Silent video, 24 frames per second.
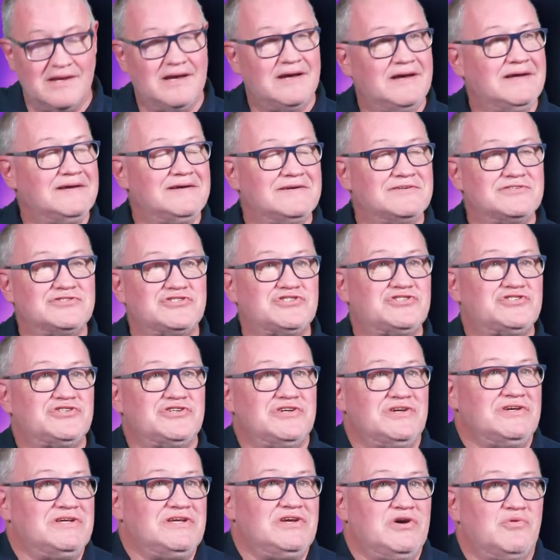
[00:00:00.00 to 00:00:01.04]
is,
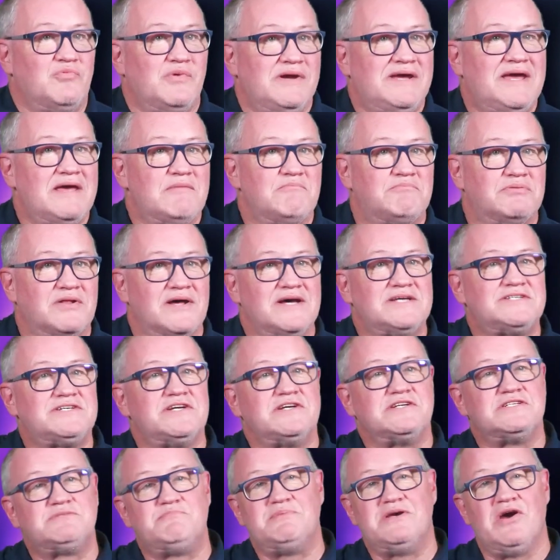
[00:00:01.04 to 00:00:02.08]
you know, we get
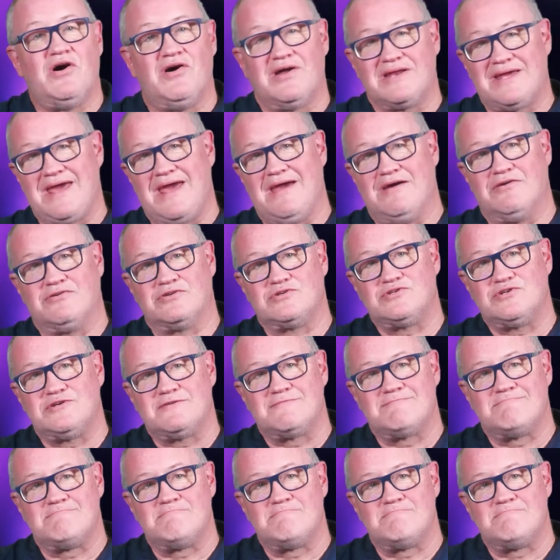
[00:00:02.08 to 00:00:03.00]
blessings beyond count.